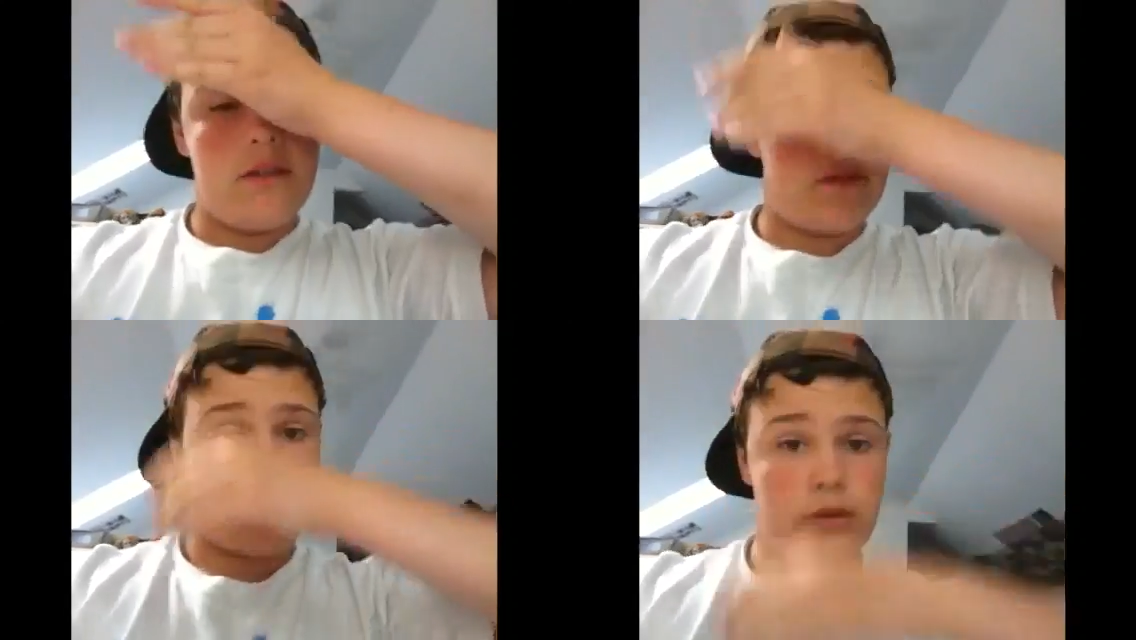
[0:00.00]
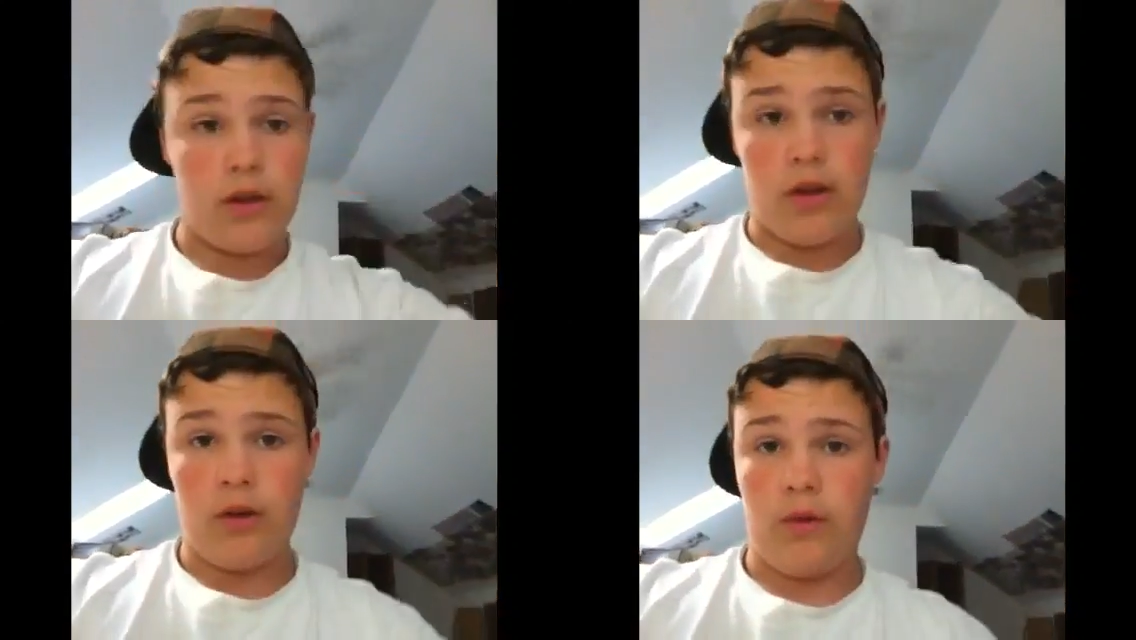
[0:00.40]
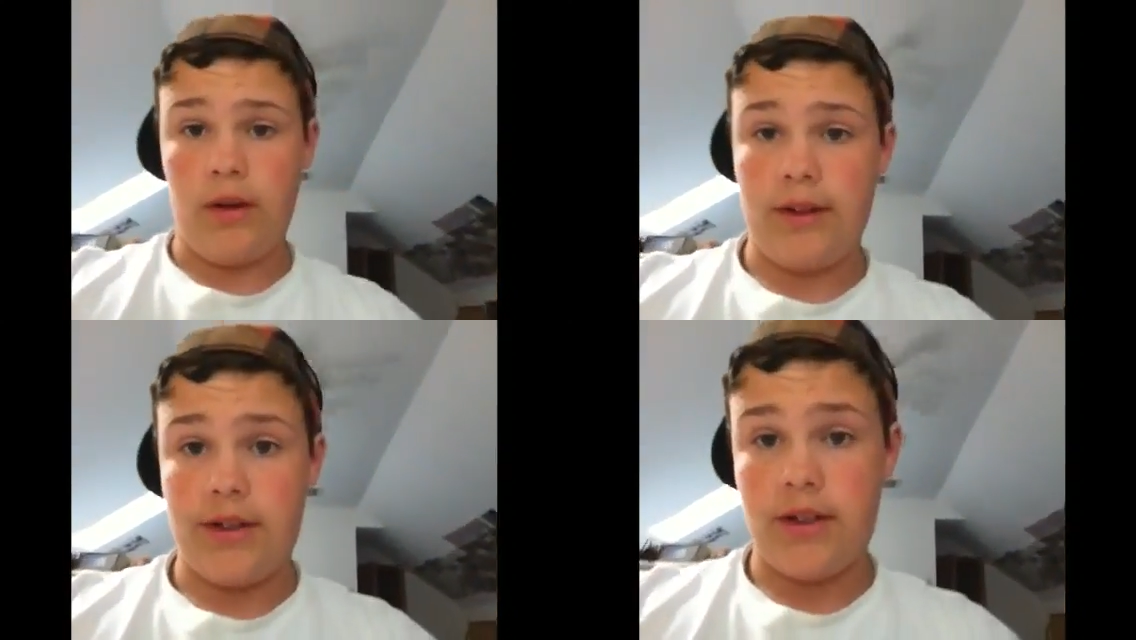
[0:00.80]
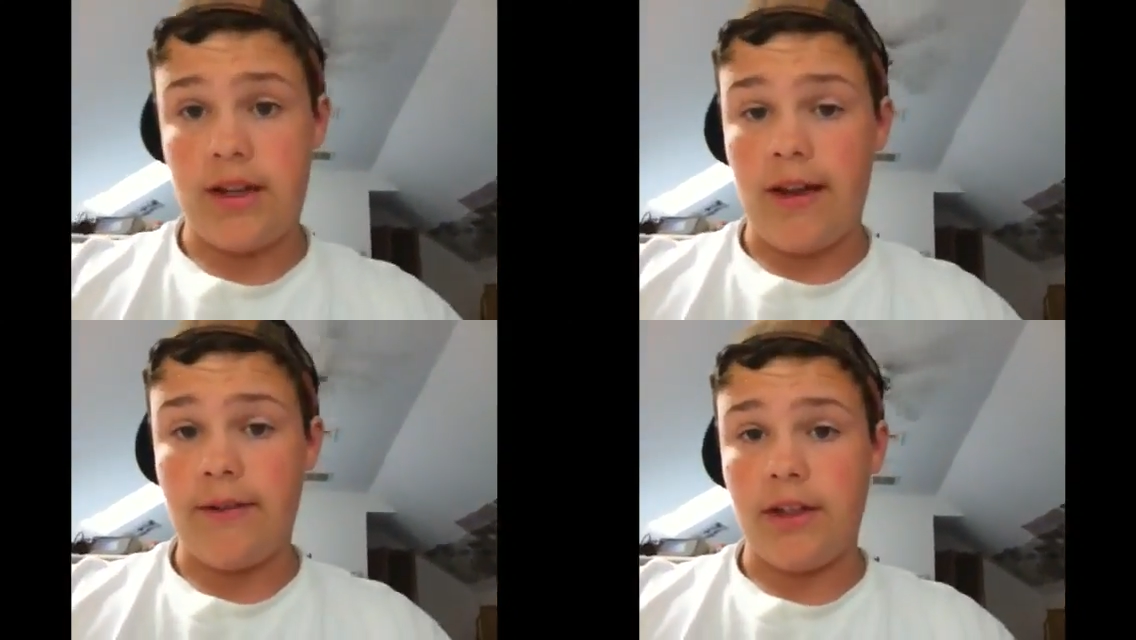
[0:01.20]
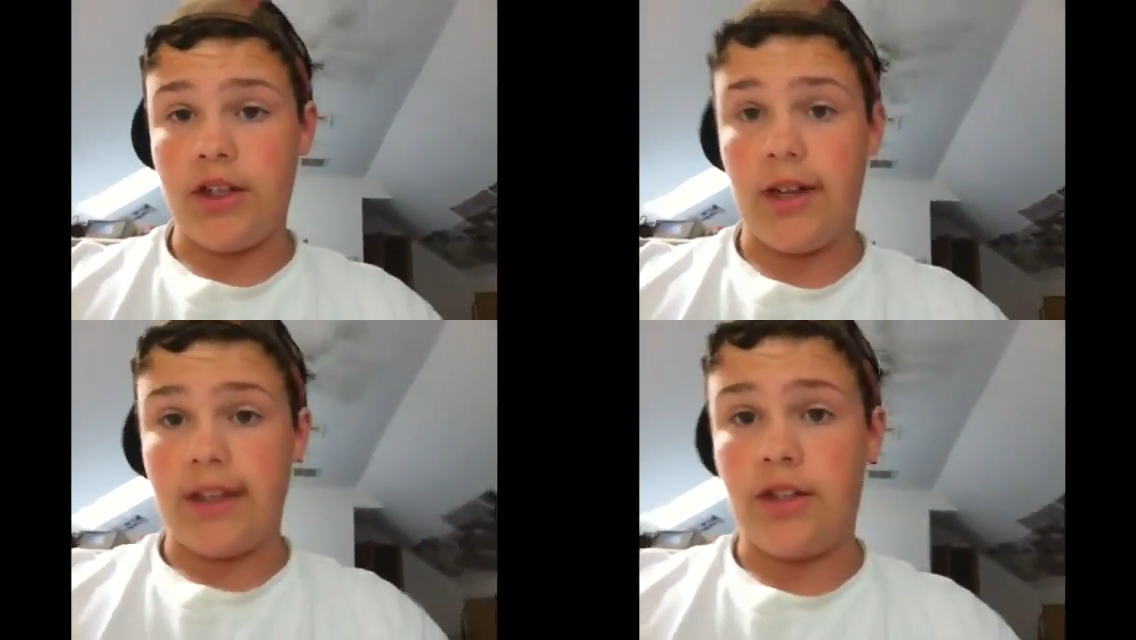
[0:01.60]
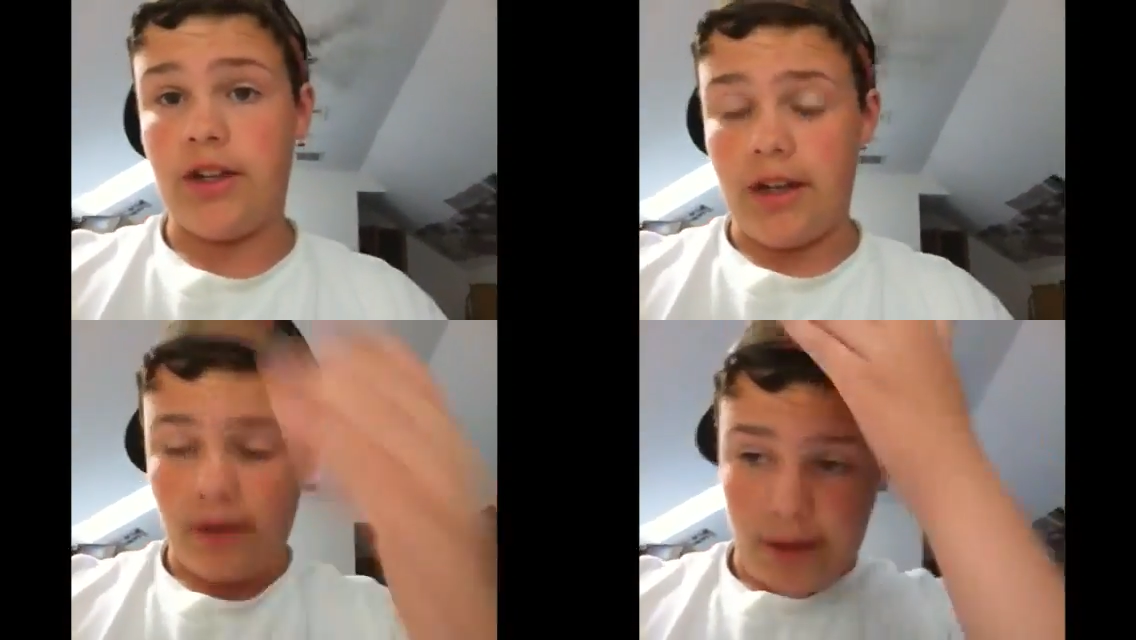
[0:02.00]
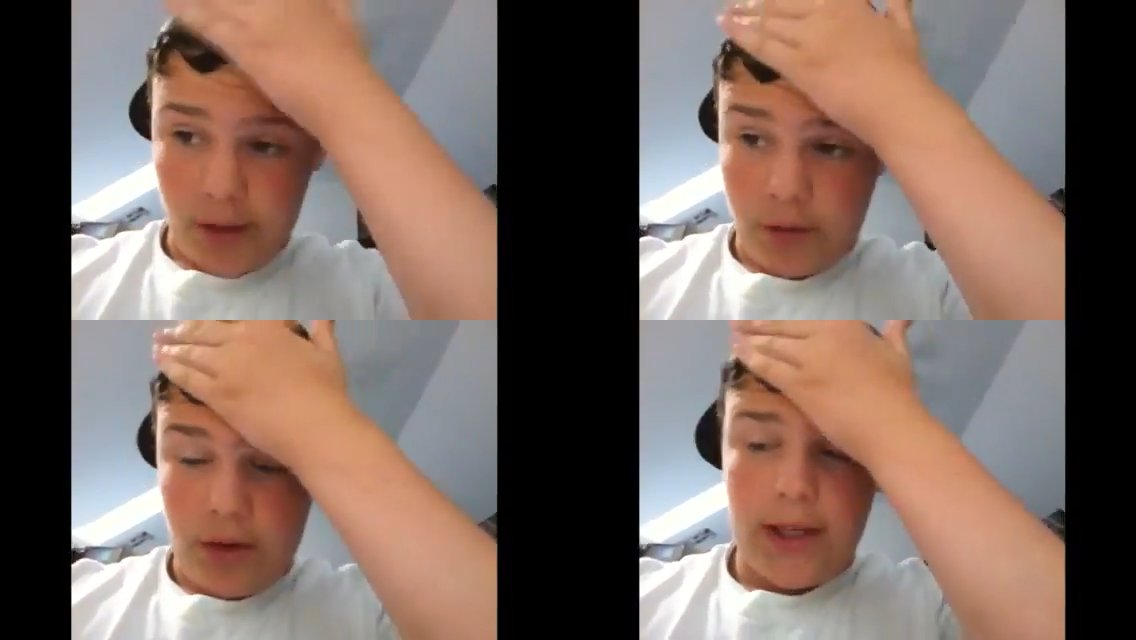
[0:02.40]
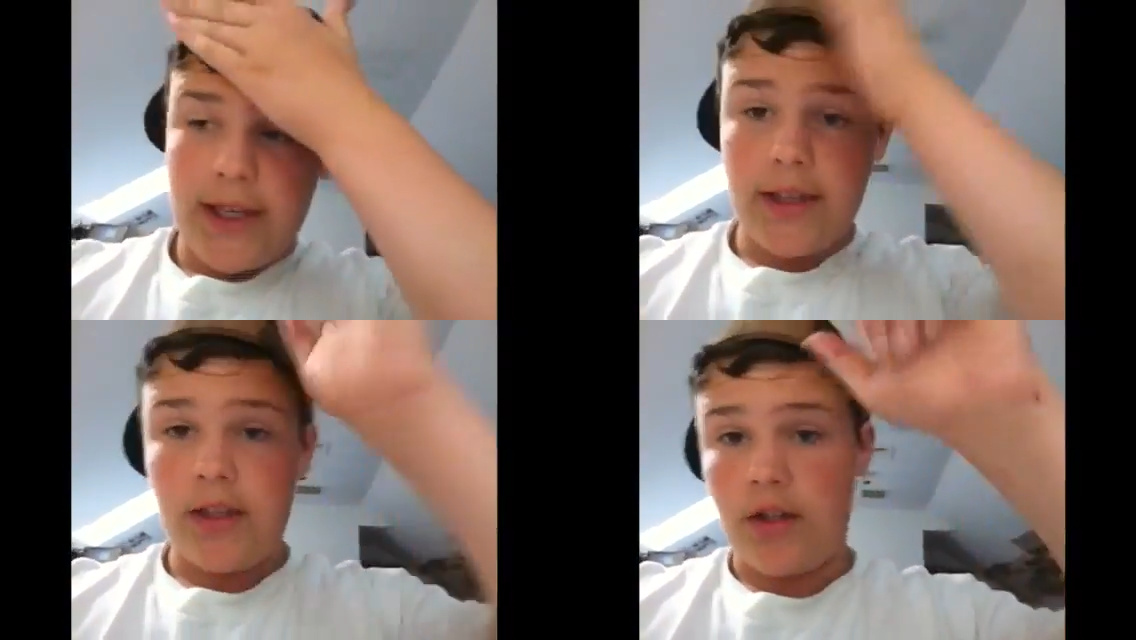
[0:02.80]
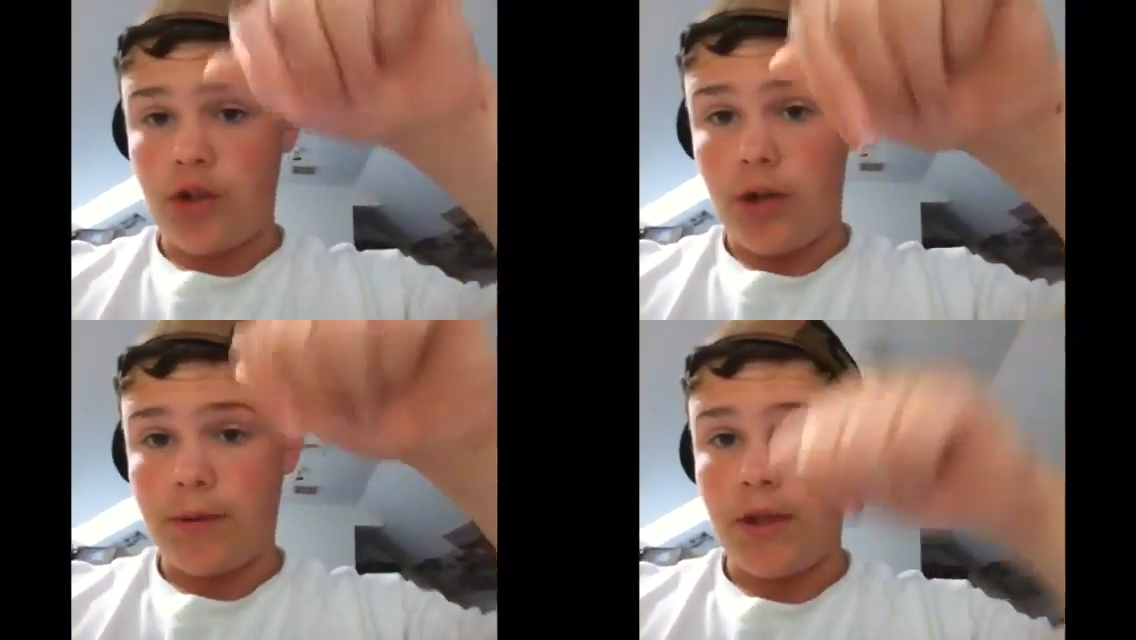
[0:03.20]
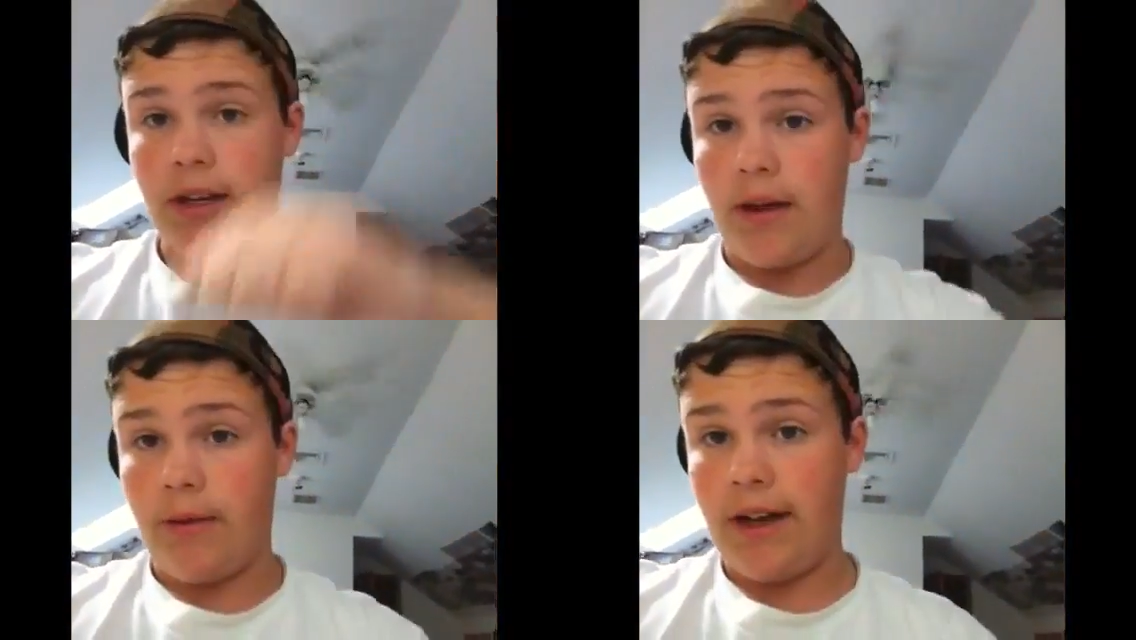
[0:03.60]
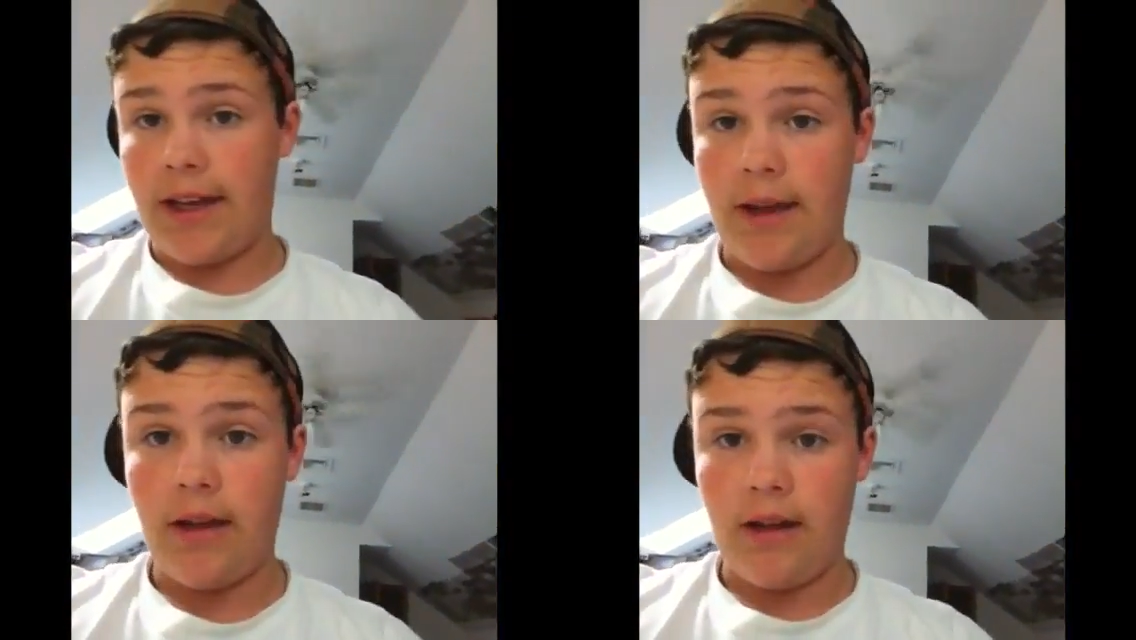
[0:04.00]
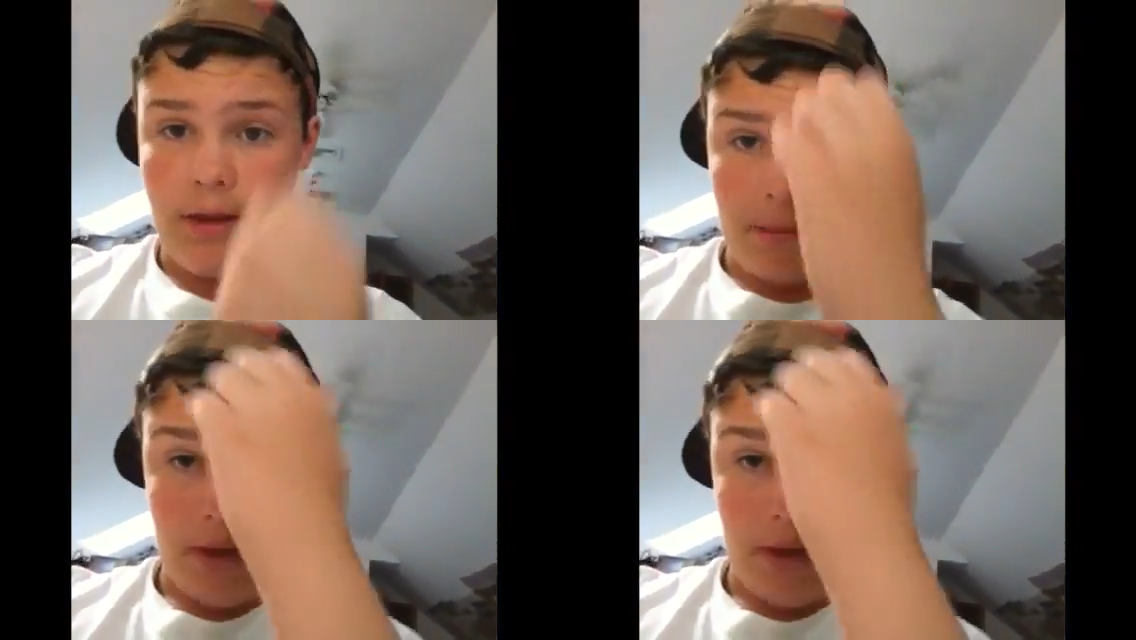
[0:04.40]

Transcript: So definitely check his channel out. Link in the description and when I get on